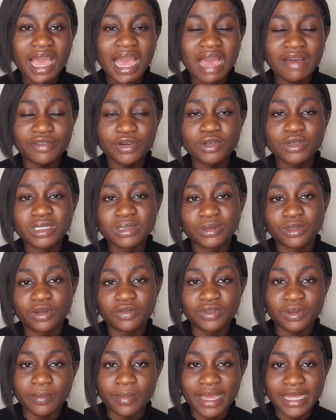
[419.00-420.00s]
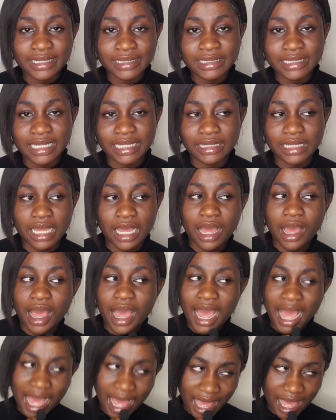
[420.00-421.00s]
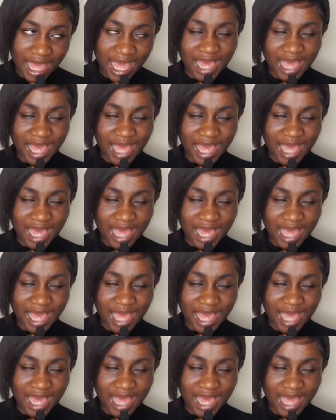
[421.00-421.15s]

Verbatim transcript: I've always been of the mindset that I